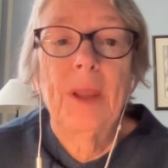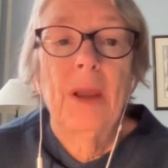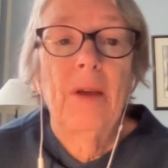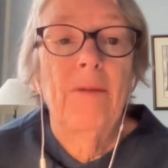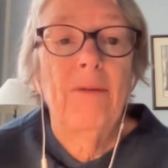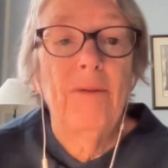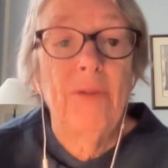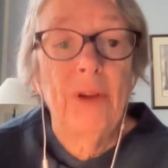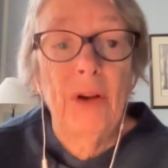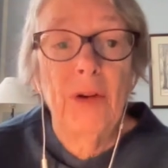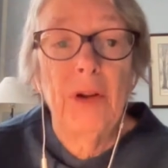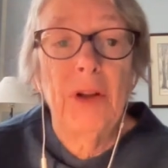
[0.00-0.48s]

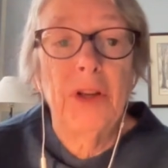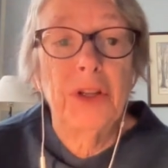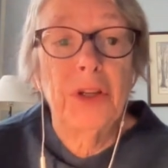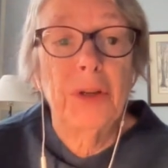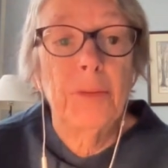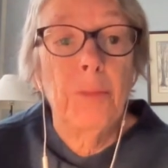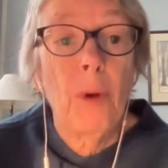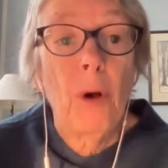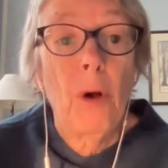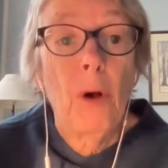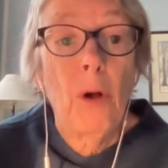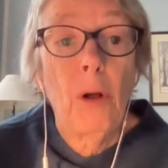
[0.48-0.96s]
very
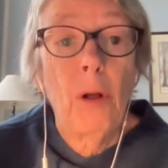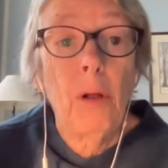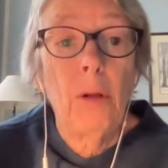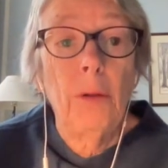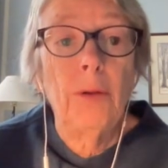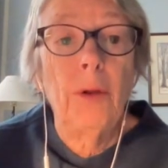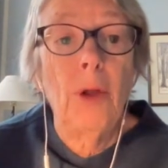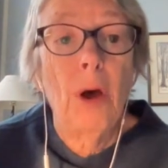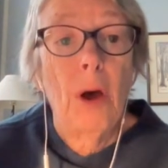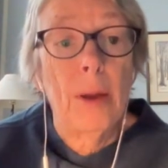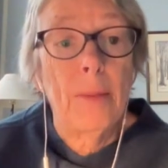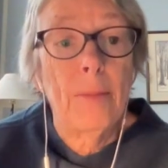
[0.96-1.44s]
small
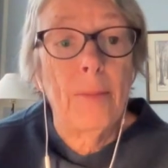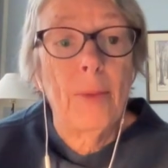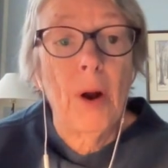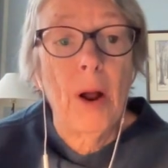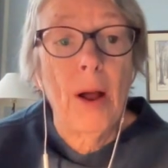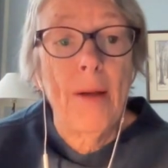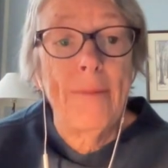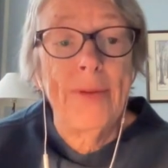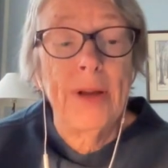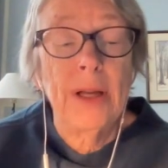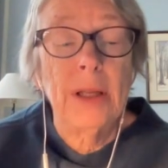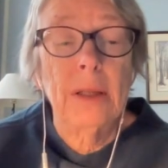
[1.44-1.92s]

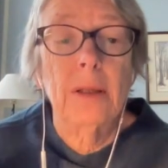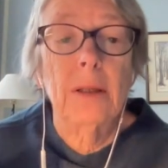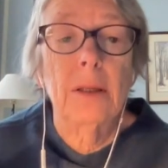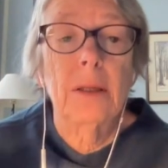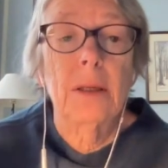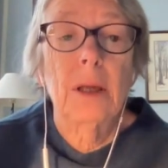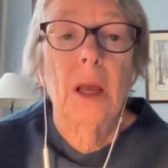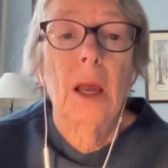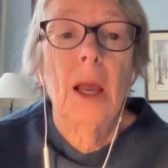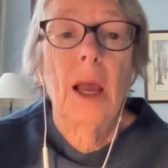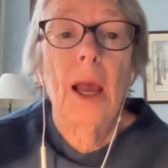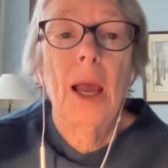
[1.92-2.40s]

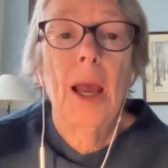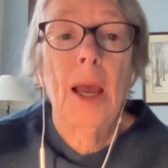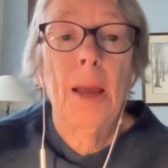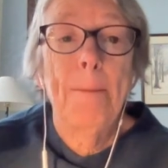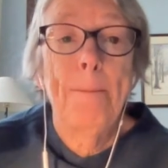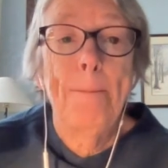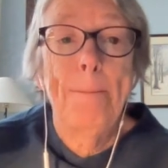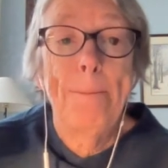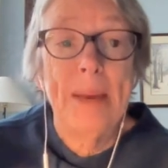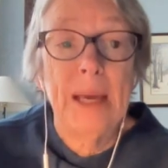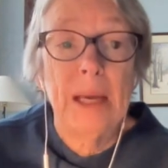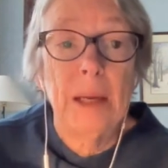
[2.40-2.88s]
nonprofits
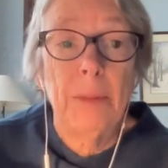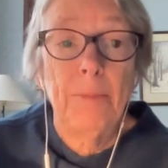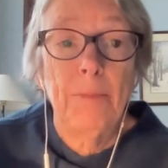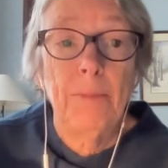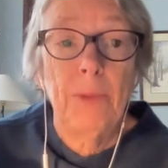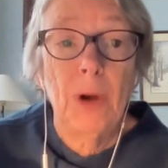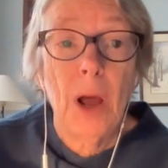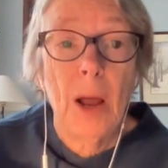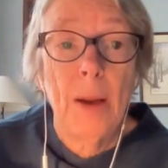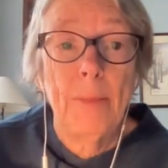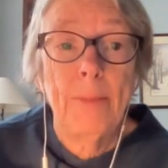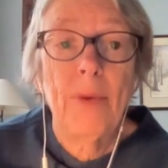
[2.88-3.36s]
and big
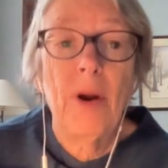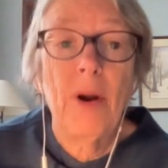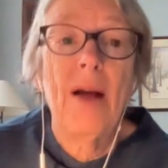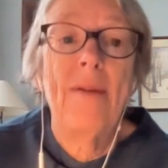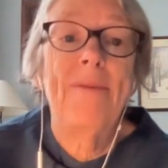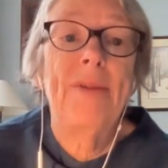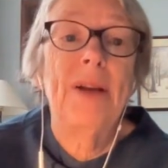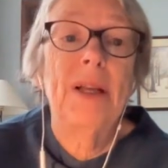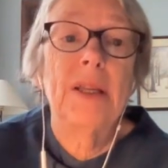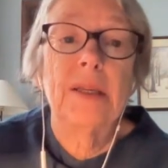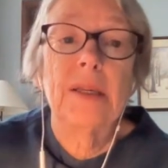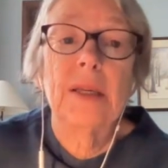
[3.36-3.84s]

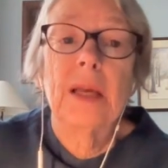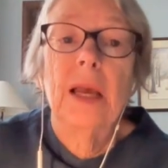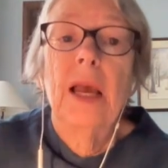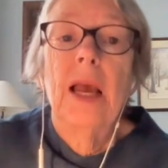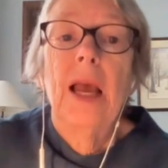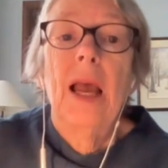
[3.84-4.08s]
nonprofits